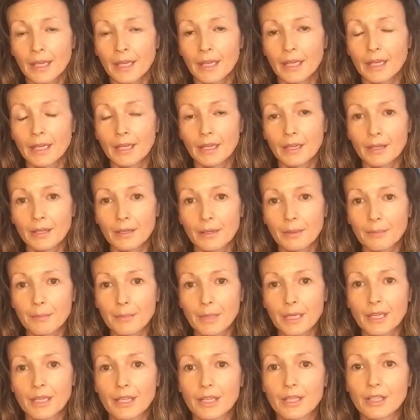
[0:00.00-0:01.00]
Um,
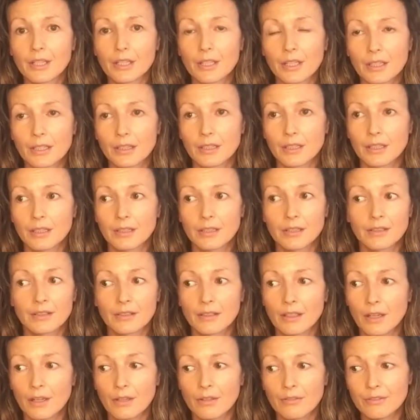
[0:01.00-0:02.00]
uh,
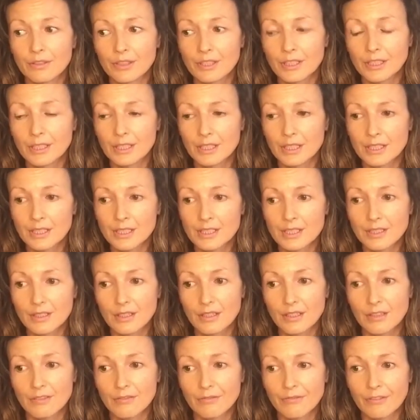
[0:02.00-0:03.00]
over the years,
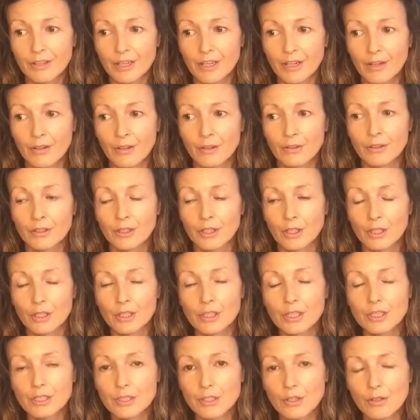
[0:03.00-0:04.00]
I've found the
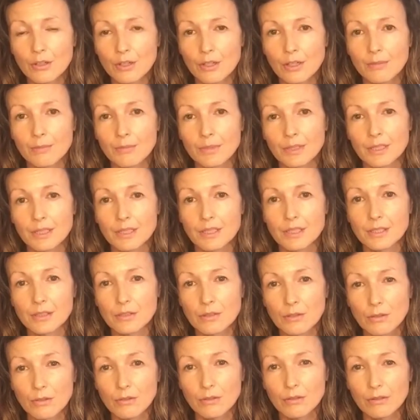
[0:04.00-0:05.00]
only time that it's
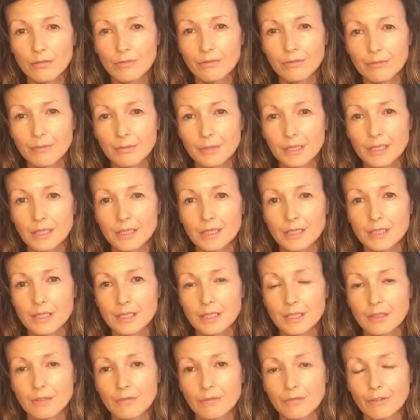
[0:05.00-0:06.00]
not good for me is
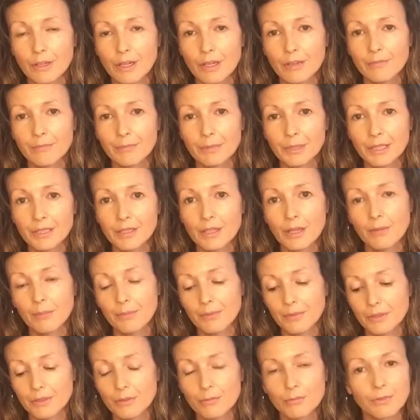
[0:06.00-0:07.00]
if I've been up
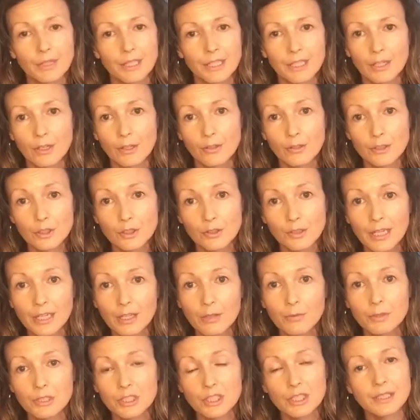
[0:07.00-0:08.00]
the red arrow
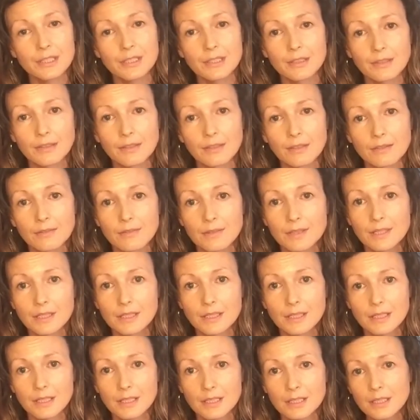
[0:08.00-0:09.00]
track, which is a lot of
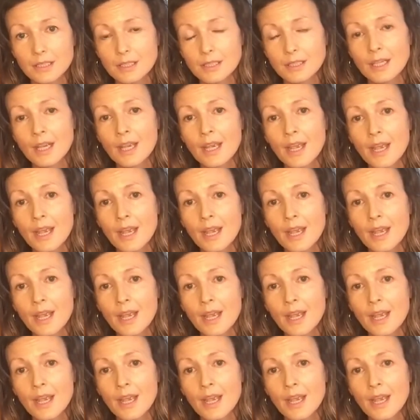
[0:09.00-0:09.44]
stairs,